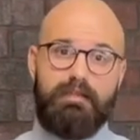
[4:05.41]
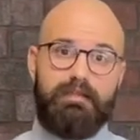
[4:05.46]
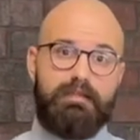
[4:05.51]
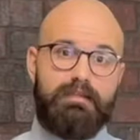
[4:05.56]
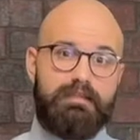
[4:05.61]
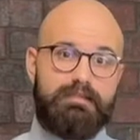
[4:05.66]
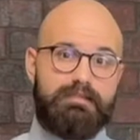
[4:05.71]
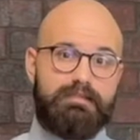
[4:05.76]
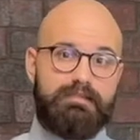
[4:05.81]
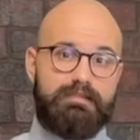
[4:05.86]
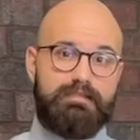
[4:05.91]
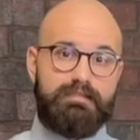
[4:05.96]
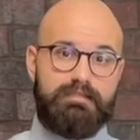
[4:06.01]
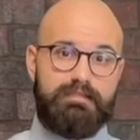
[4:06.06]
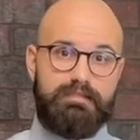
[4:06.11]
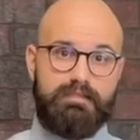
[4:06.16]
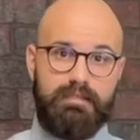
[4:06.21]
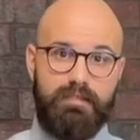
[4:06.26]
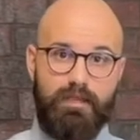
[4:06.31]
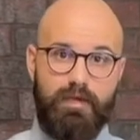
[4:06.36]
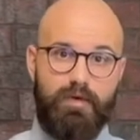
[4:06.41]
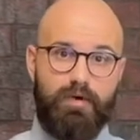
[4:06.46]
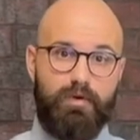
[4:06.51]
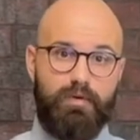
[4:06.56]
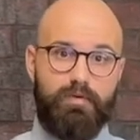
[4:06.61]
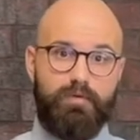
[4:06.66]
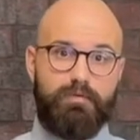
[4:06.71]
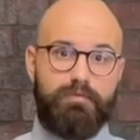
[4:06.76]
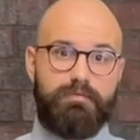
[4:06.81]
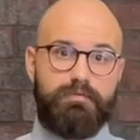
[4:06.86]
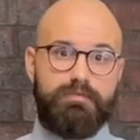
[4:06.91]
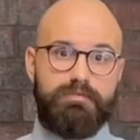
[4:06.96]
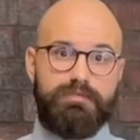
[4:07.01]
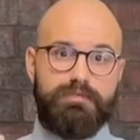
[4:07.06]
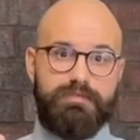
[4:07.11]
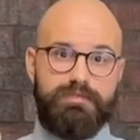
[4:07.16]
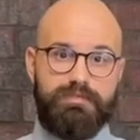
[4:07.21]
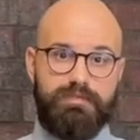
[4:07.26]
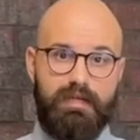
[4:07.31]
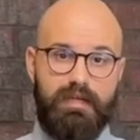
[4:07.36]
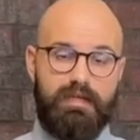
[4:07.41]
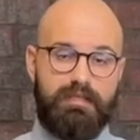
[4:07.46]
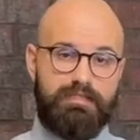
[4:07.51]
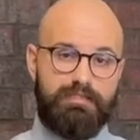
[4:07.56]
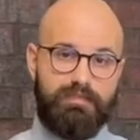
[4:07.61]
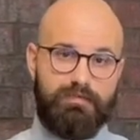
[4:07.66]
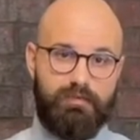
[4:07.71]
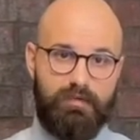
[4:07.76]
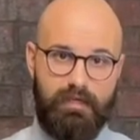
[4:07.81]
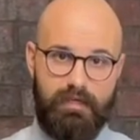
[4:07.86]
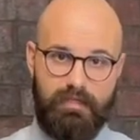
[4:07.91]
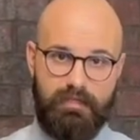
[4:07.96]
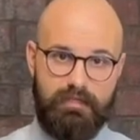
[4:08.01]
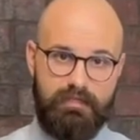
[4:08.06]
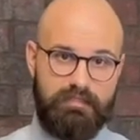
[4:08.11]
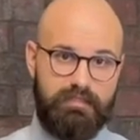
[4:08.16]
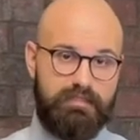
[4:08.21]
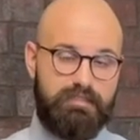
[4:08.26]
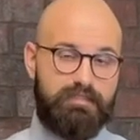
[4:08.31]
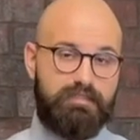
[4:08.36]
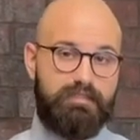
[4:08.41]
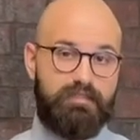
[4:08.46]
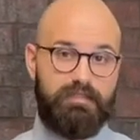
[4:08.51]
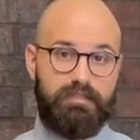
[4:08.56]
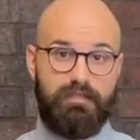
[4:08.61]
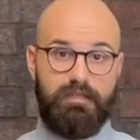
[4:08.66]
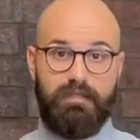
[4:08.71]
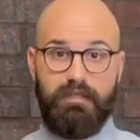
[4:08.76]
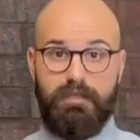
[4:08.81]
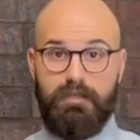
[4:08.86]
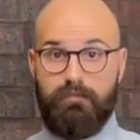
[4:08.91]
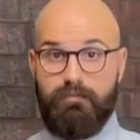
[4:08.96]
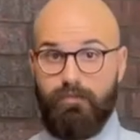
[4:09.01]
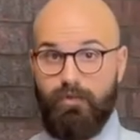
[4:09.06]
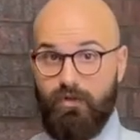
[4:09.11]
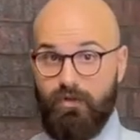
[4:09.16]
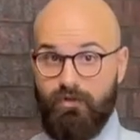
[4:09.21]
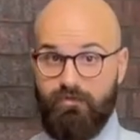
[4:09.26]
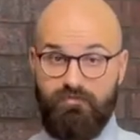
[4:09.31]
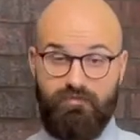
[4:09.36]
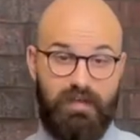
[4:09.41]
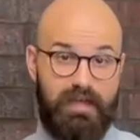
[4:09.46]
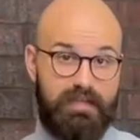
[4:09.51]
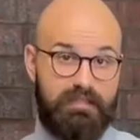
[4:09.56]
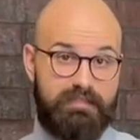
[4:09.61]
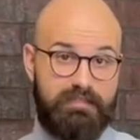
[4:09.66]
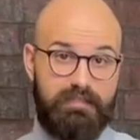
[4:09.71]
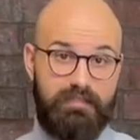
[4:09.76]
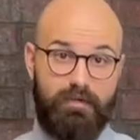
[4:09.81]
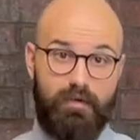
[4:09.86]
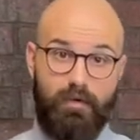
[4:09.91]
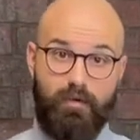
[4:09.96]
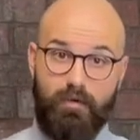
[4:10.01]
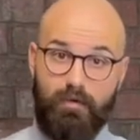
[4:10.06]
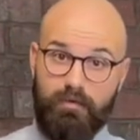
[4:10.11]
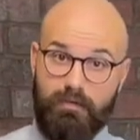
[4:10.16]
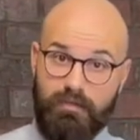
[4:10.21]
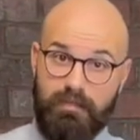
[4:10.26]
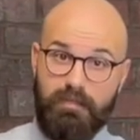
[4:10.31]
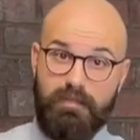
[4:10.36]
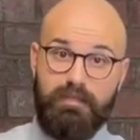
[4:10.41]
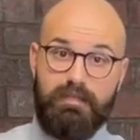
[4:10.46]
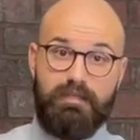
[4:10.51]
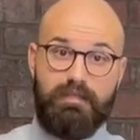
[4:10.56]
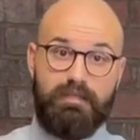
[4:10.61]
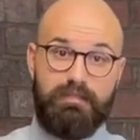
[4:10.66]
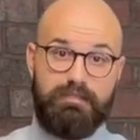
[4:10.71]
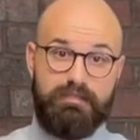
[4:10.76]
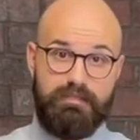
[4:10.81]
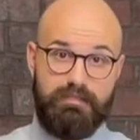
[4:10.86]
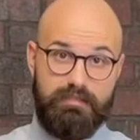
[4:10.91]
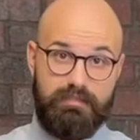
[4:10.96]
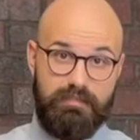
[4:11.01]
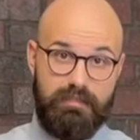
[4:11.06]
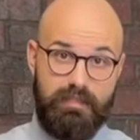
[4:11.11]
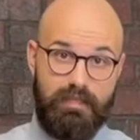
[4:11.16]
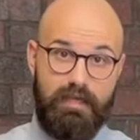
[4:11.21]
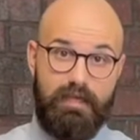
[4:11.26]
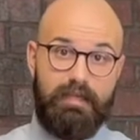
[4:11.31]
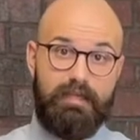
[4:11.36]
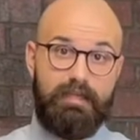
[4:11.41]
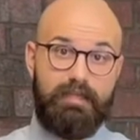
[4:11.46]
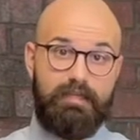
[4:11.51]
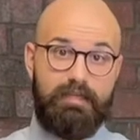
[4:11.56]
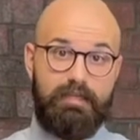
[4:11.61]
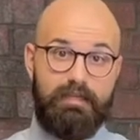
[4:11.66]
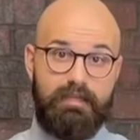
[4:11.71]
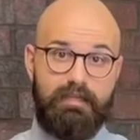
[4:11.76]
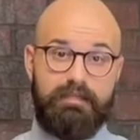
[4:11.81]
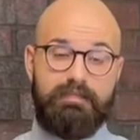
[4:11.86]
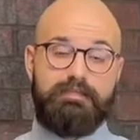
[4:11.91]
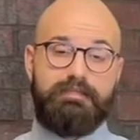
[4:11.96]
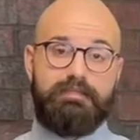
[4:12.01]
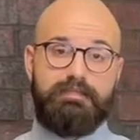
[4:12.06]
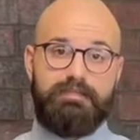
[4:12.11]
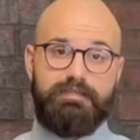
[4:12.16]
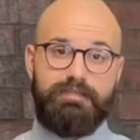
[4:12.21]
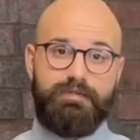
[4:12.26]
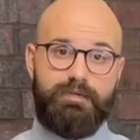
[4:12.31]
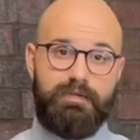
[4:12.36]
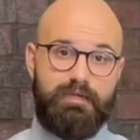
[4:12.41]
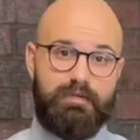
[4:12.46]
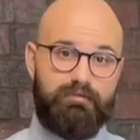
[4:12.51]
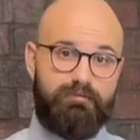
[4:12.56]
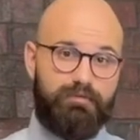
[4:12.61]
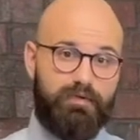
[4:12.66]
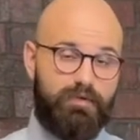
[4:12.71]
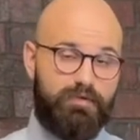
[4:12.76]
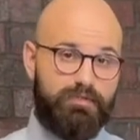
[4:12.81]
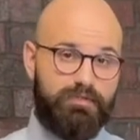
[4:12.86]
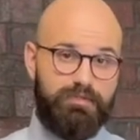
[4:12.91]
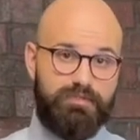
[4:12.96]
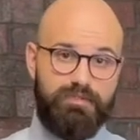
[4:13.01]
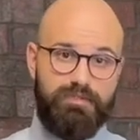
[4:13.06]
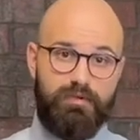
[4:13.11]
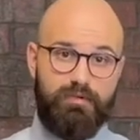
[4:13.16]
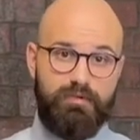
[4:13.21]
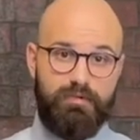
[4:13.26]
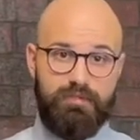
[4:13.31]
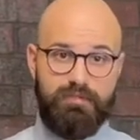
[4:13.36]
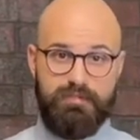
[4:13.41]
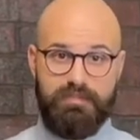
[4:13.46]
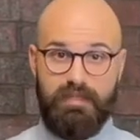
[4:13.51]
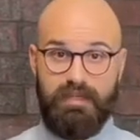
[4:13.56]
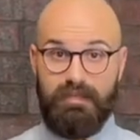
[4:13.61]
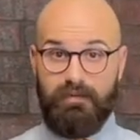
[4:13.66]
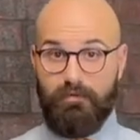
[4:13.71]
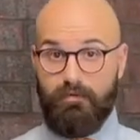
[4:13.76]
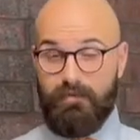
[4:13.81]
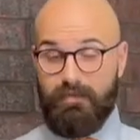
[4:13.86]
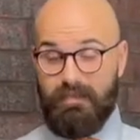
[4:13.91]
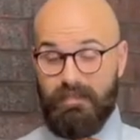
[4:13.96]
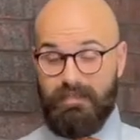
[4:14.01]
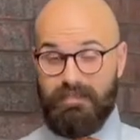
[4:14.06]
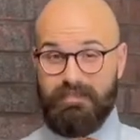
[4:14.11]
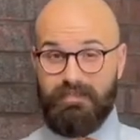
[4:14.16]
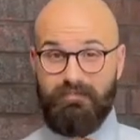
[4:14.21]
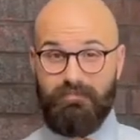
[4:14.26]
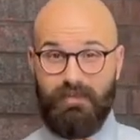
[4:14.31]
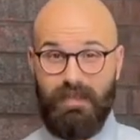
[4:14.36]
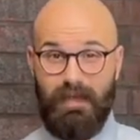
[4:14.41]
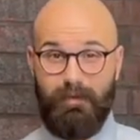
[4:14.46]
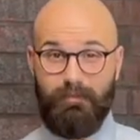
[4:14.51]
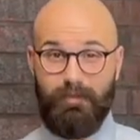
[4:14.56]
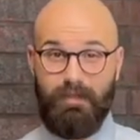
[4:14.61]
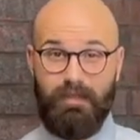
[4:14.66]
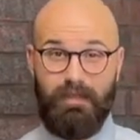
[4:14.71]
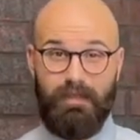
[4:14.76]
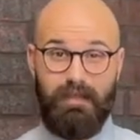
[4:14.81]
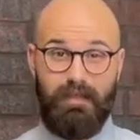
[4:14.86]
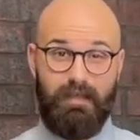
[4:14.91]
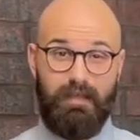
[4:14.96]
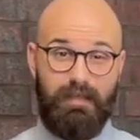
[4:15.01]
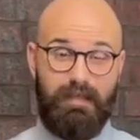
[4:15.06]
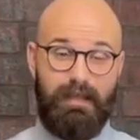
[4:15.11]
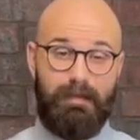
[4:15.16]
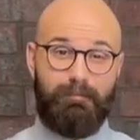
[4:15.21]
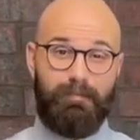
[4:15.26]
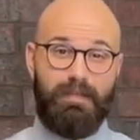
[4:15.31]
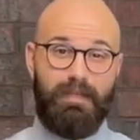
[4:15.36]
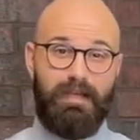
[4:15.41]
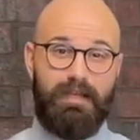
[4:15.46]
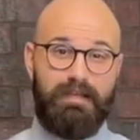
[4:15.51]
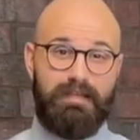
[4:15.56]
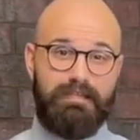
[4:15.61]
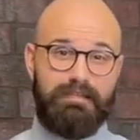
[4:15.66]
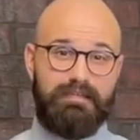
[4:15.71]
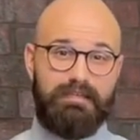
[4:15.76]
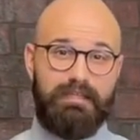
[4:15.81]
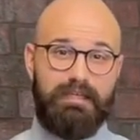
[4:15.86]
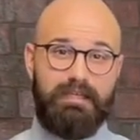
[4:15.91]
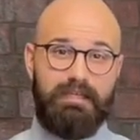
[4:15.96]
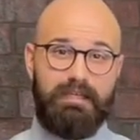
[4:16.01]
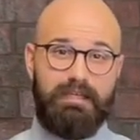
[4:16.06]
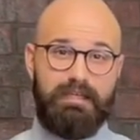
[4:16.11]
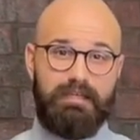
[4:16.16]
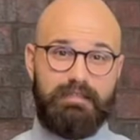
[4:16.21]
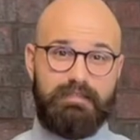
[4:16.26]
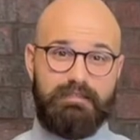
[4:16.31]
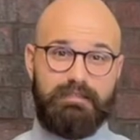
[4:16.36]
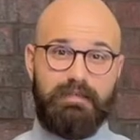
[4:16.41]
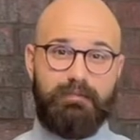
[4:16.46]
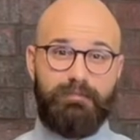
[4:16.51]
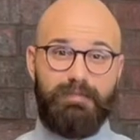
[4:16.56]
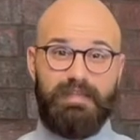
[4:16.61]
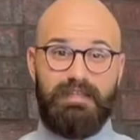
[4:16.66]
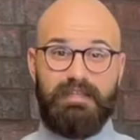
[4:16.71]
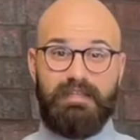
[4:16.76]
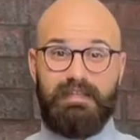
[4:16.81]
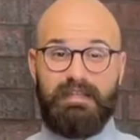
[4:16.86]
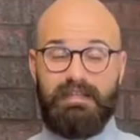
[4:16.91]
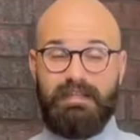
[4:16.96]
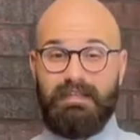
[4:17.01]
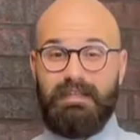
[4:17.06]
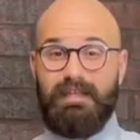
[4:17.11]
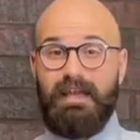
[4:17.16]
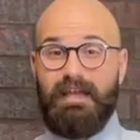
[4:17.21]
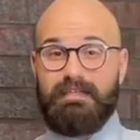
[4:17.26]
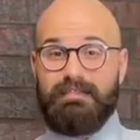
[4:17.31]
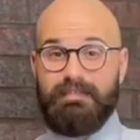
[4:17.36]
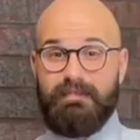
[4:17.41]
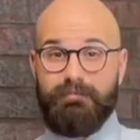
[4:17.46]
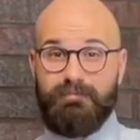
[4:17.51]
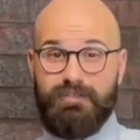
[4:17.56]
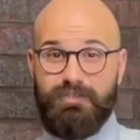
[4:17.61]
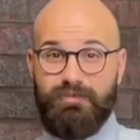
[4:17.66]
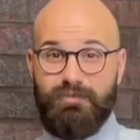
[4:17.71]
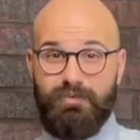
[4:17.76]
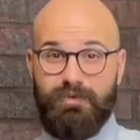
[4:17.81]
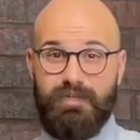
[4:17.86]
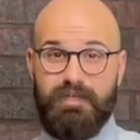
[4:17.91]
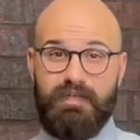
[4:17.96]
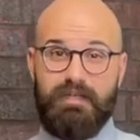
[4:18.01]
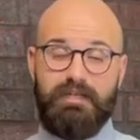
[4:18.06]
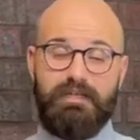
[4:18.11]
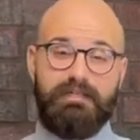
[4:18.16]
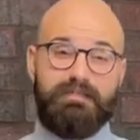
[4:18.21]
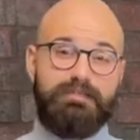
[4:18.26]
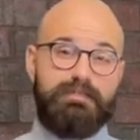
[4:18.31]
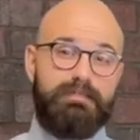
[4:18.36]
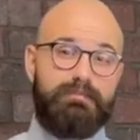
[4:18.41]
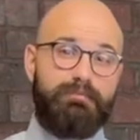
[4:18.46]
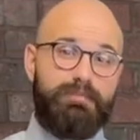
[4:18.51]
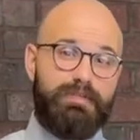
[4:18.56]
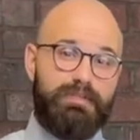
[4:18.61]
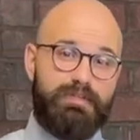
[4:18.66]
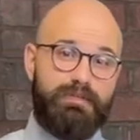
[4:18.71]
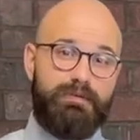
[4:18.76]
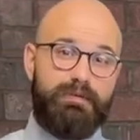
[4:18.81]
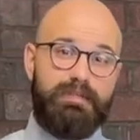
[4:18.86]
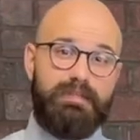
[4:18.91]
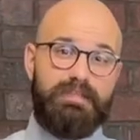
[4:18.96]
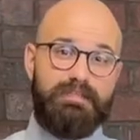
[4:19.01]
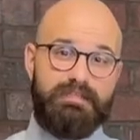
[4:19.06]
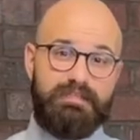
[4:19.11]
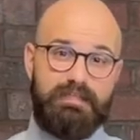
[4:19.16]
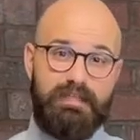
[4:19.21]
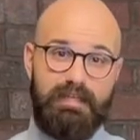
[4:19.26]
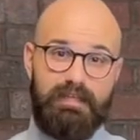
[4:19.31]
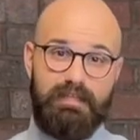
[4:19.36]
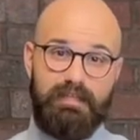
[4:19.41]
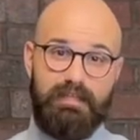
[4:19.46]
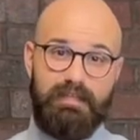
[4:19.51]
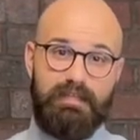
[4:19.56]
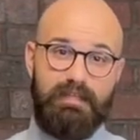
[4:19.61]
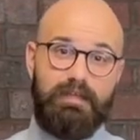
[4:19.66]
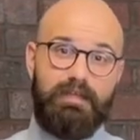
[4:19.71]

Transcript: This is a slow stretch, okay? This isn't a pull it fast and hold. This is let it ease into it. Frozen shoulders or adhesive capsulitis is something that can last up to 3 years, but doing this daily